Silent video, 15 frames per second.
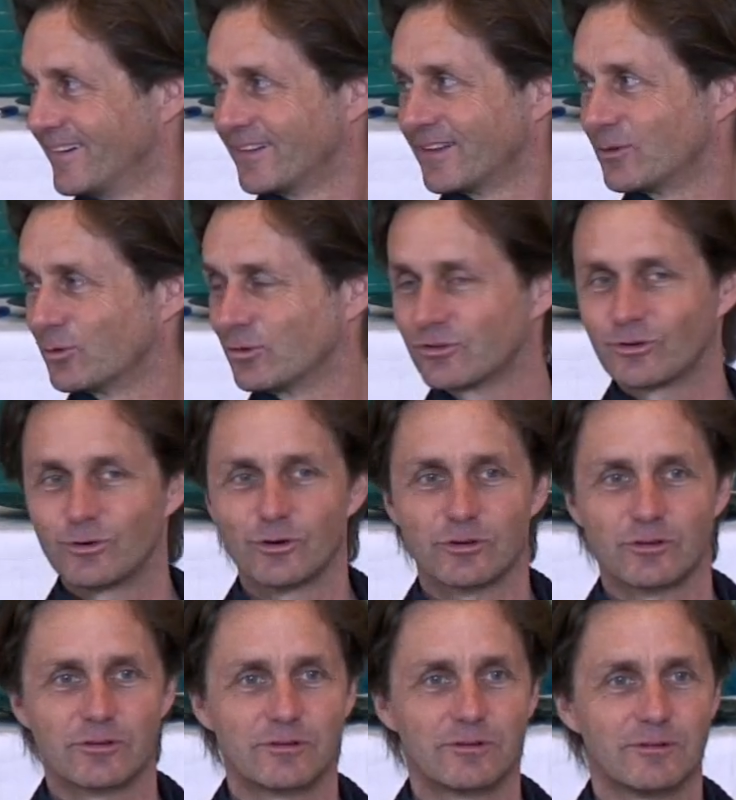that was cooked
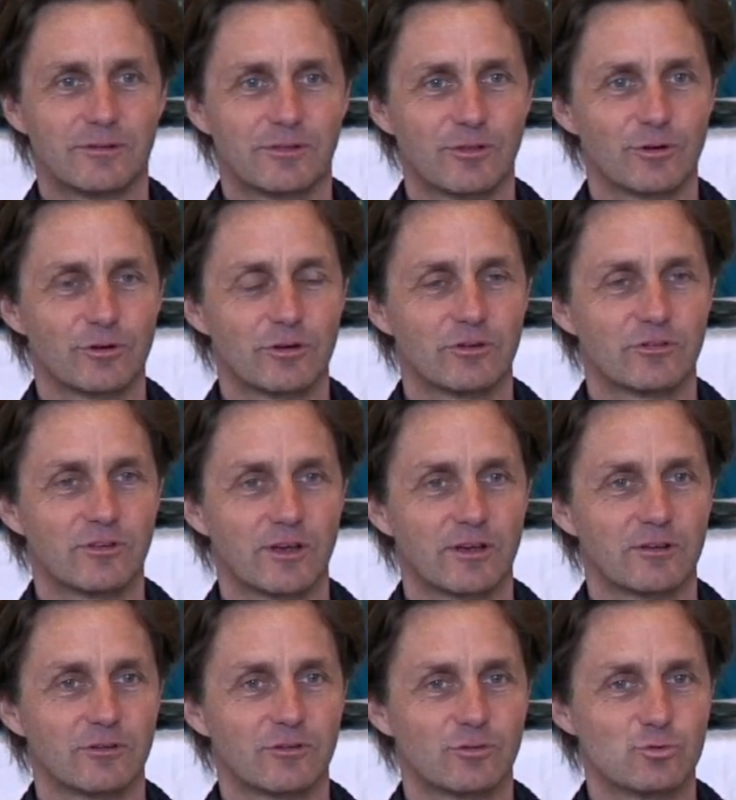30
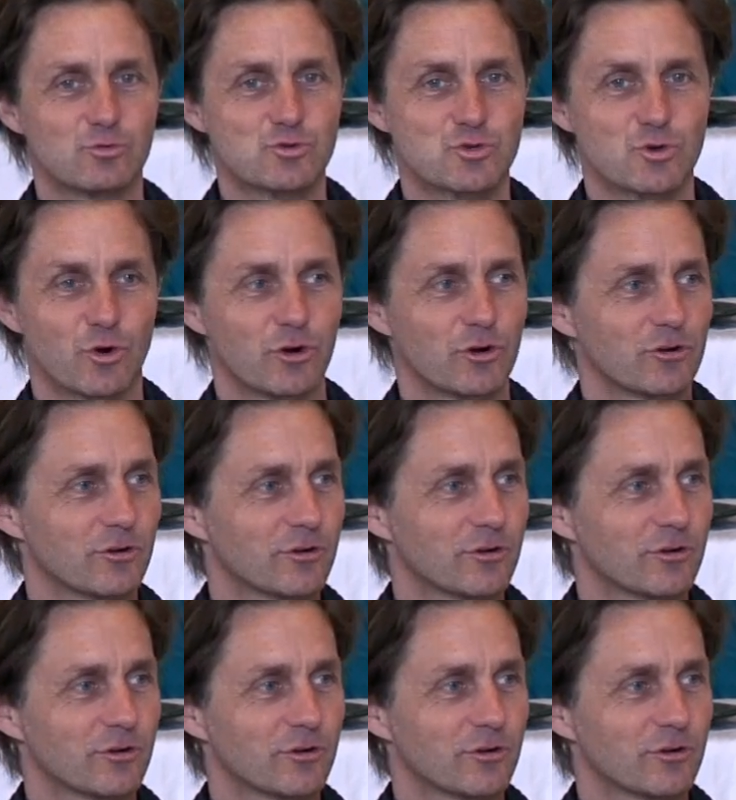seconds too short.